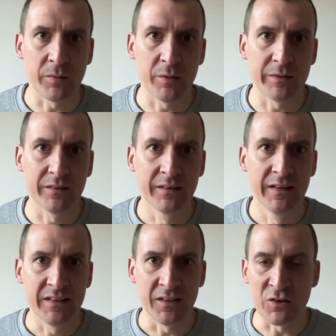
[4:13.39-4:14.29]
moment?
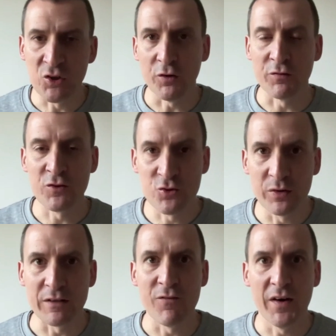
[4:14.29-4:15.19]
You've got to
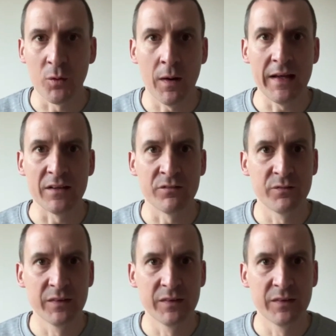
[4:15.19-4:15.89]
surely find a way